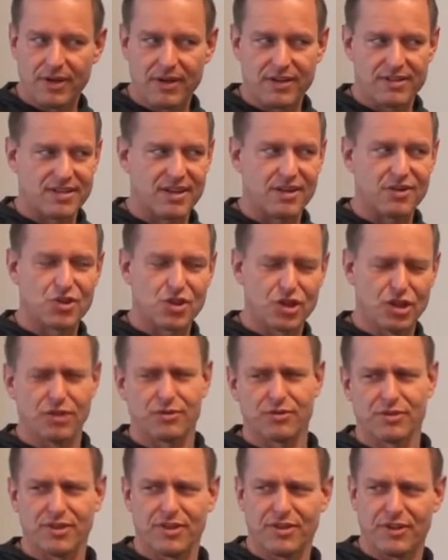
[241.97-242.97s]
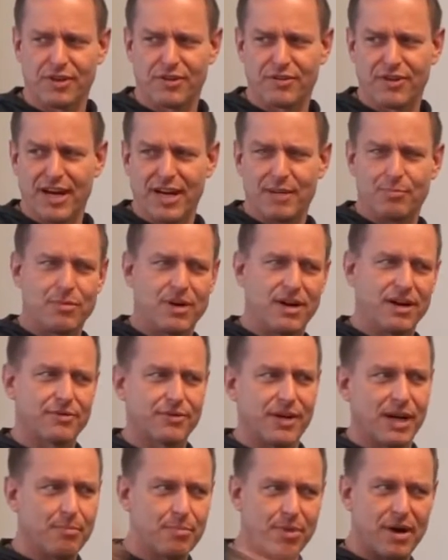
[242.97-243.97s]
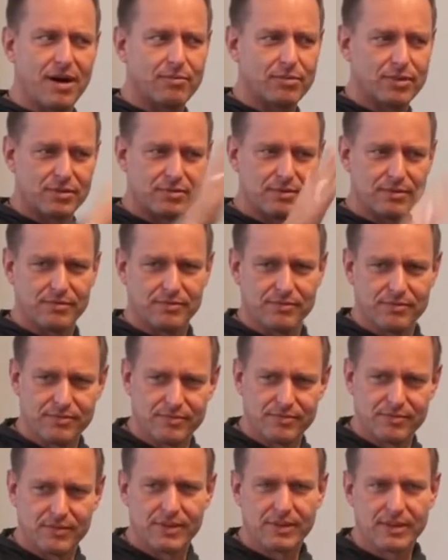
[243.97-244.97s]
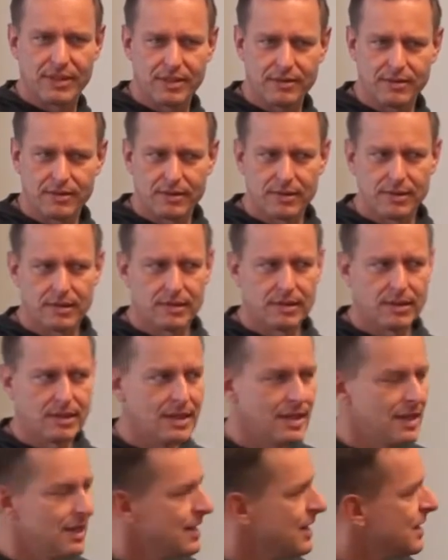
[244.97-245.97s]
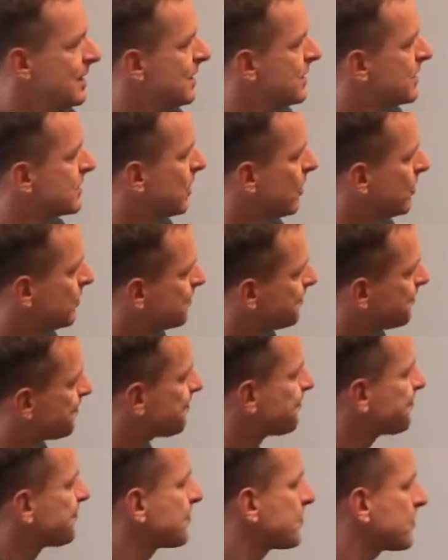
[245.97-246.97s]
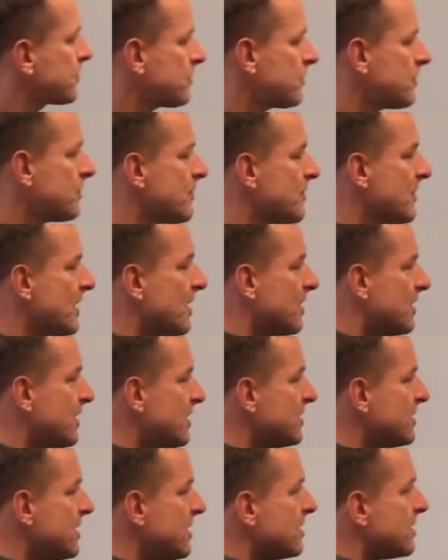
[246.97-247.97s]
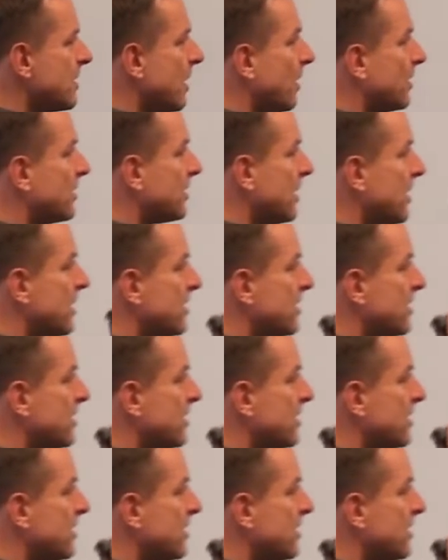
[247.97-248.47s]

because there are children, the grandma, grandpa. Okay. So, this is how